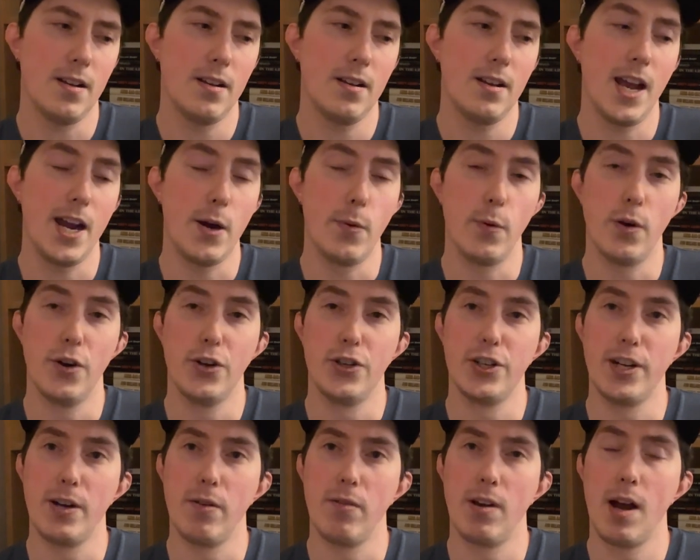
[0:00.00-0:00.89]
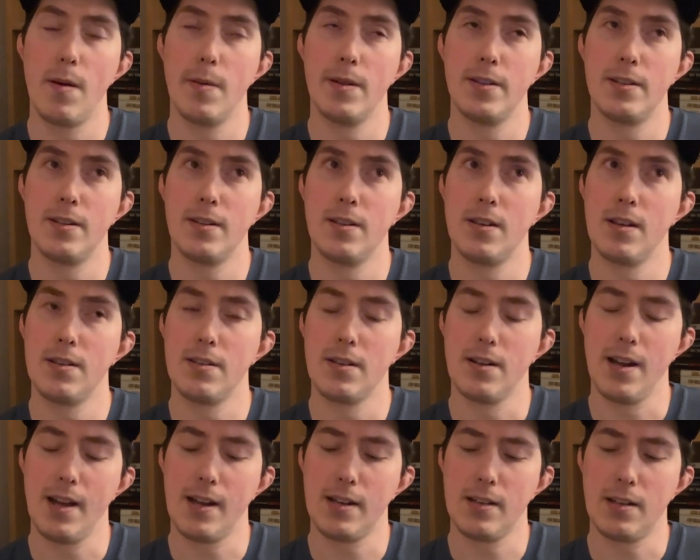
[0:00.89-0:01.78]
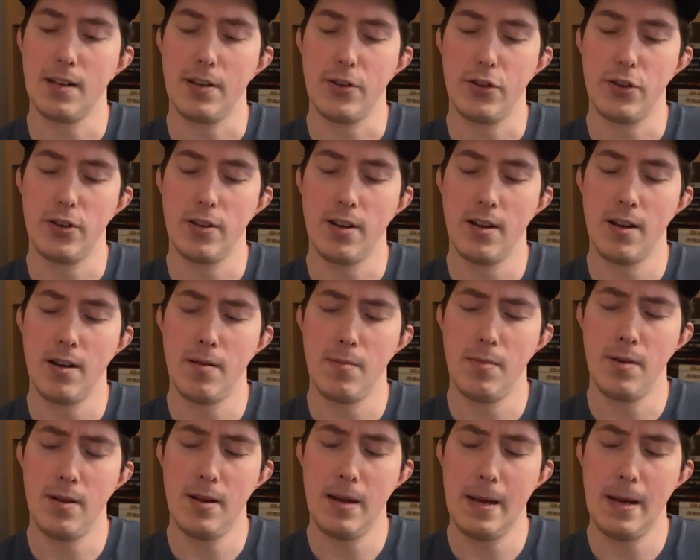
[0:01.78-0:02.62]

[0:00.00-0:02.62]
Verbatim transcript: Edward G. Robinson does an excellent job.